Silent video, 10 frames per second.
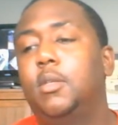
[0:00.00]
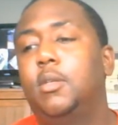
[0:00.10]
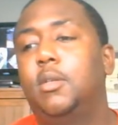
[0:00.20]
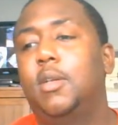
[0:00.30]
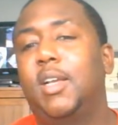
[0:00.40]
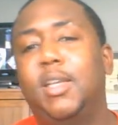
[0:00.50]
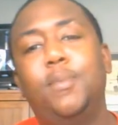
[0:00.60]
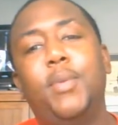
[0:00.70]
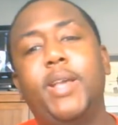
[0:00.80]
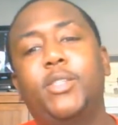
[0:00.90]
I get
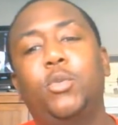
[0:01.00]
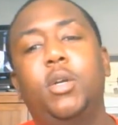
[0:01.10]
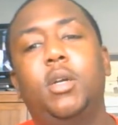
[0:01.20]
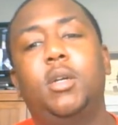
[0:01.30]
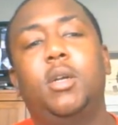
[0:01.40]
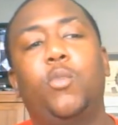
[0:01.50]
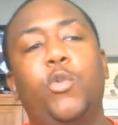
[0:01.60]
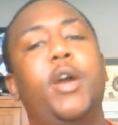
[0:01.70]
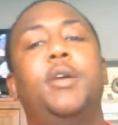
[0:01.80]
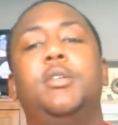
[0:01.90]
back to where I
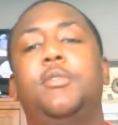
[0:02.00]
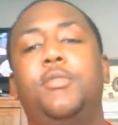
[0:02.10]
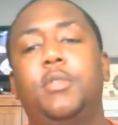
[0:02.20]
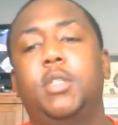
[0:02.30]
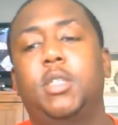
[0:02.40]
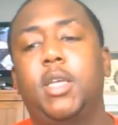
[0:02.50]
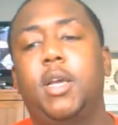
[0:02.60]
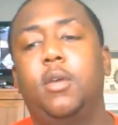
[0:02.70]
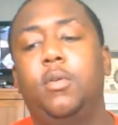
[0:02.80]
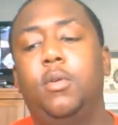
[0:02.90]
heard the
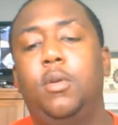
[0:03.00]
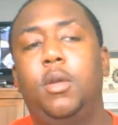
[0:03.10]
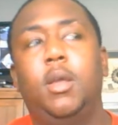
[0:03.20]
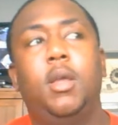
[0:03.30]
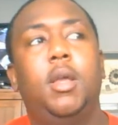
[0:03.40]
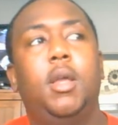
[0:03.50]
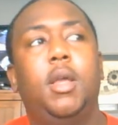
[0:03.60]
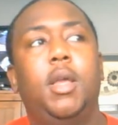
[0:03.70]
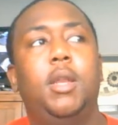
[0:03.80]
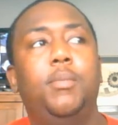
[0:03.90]
sound,
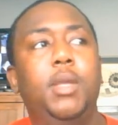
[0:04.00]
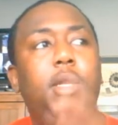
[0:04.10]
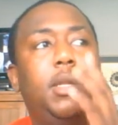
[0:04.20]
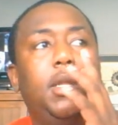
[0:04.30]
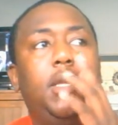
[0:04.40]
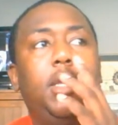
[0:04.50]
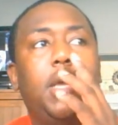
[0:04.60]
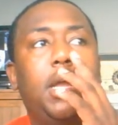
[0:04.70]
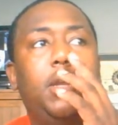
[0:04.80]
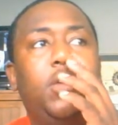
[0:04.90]
and immediately I
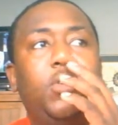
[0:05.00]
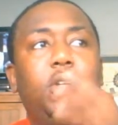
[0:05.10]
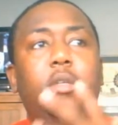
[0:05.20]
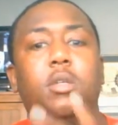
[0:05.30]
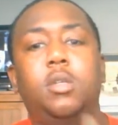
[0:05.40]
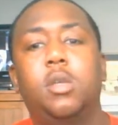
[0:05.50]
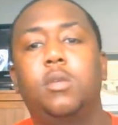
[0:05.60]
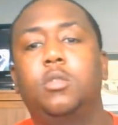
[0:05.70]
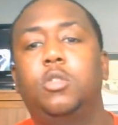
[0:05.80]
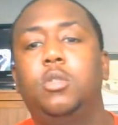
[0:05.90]
noticed
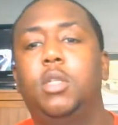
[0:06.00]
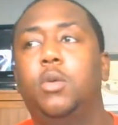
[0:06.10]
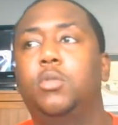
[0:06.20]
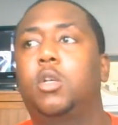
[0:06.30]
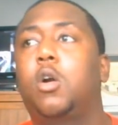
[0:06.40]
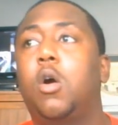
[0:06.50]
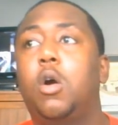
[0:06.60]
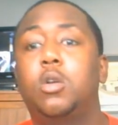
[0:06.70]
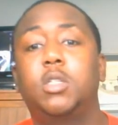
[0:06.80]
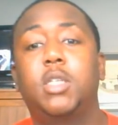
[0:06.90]
there was a car on
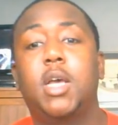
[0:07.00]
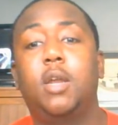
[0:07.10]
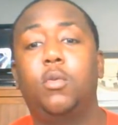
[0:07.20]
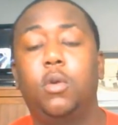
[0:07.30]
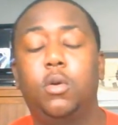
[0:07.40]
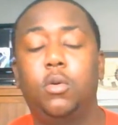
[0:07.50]
the side of the road